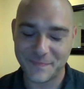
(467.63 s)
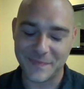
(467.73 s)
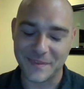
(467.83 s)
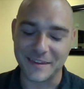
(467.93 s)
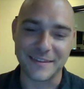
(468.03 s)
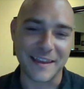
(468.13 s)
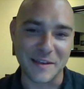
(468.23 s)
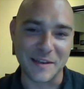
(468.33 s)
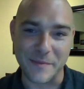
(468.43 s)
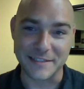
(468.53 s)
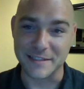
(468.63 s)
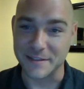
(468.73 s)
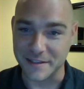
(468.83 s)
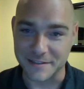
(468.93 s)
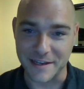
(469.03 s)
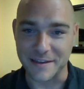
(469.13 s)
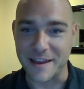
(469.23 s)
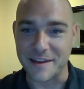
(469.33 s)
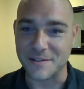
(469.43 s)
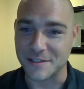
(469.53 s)
like in debates and things, I
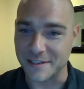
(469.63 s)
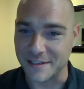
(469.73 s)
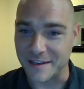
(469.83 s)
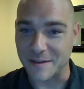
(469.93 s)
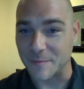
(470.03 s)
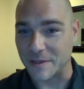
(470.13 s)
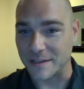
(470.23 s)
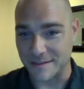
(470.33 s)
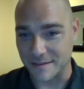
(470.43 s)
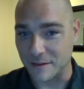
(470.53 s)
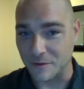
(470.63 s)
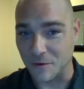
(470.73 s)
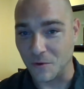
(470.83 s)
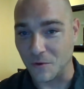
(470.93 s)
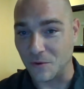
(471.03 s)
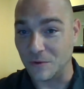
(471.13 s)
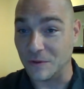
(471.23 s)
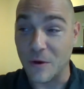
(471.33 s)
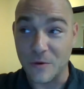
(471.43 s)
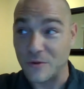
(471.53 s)
usually end up on the whole, oh,
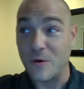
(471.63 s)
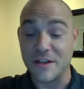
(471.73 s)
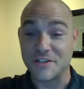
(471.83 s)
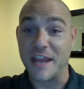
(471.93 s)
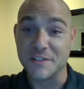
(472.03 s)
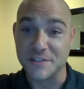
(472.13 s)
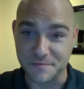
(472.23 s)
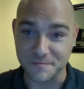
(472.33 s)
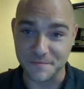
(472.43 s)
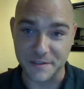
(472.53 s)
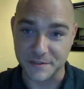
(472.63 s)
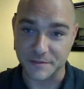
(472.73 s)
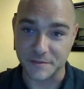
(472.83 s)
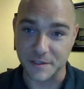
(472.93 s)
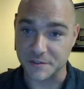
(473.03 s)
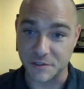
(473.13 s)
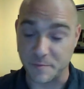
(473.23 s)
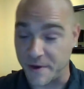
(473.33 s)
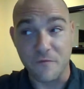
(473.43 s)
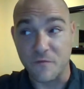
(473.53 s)
no, education should be
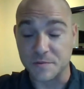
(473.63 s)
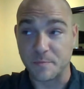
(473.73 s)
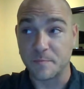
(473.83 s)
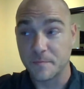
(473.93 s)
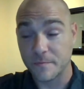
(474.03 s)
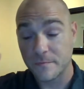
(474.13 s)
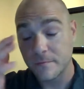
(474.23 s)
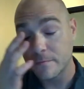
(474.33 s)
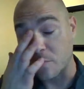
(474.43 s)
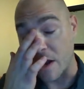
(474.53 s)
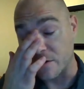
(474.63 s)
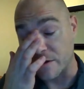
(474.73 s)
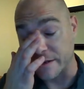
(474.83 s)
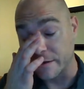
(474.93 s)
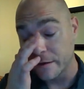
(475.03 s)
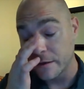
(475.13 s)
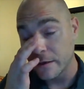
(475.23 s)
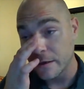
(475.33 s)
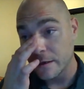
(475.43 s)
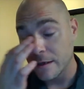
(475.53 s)
our first priority,
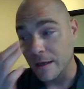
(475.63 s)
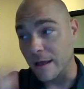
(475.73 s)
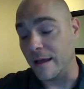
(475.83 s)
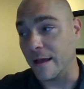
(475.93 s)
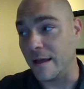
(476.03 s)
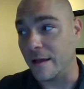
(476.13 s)
and